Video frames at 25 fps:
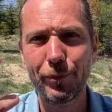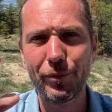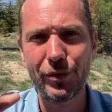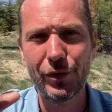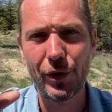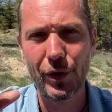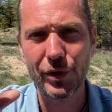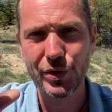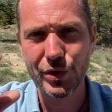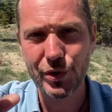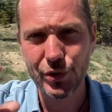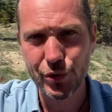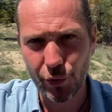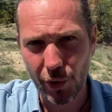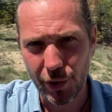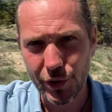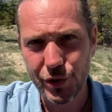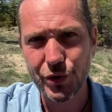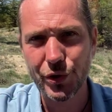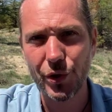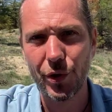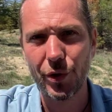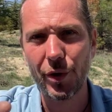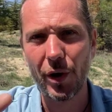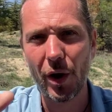the
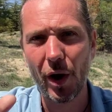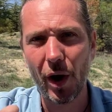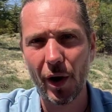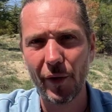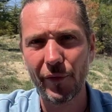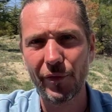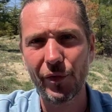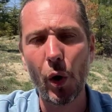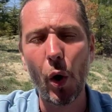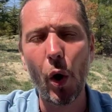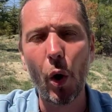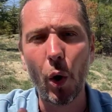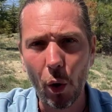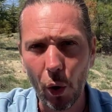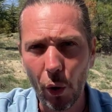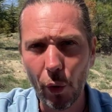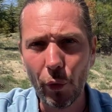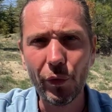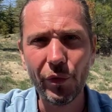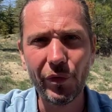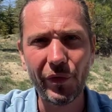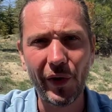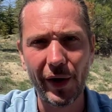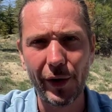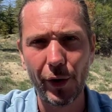structure of the whole
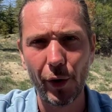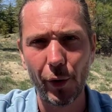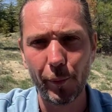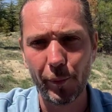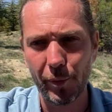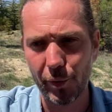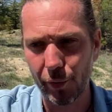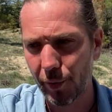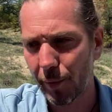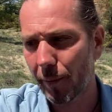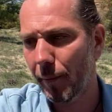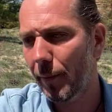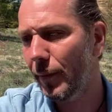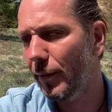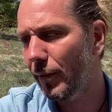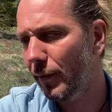entire book.